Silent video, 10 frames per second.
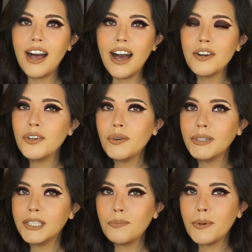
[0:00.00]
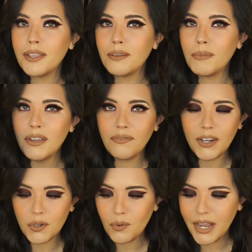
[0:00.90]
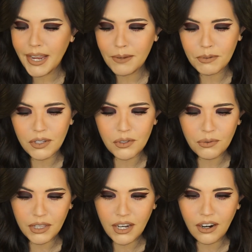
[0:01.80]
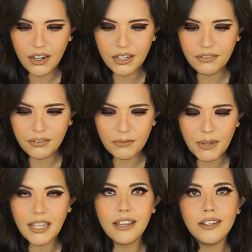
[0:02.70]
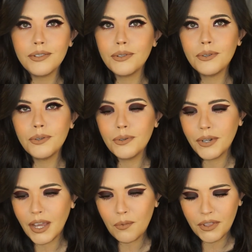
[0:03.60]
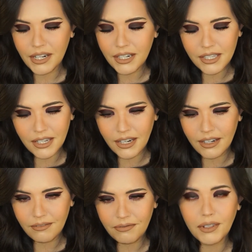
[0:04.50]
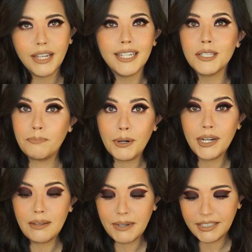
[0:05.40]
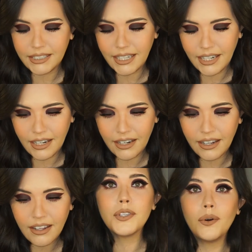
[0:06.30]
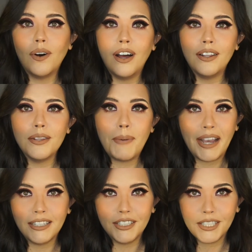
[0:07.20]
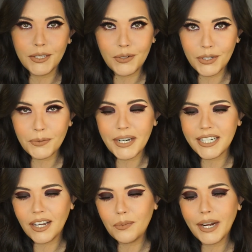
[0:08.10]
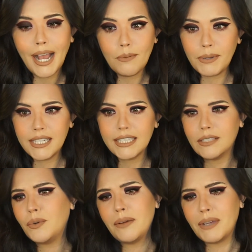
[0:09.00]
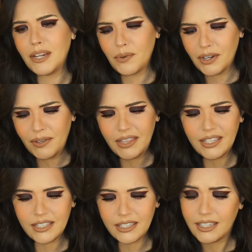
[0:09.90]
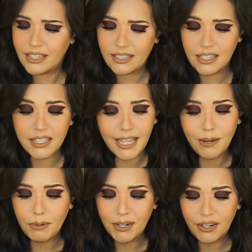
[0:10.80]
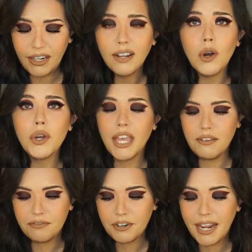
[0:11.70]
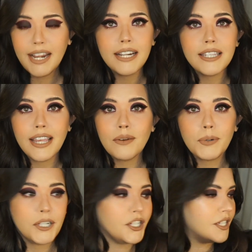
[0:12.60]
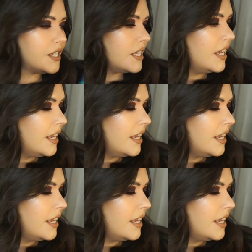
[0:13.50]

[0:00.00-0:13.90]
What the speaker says: I don't know what's up with me and facial wipes. It's really hard for me to get one that doesn't feel like it's burning my skin. So on the packages, I usually write down what happens and why I'm getting rid of it. This says slight burn. Okay for hands and brushes.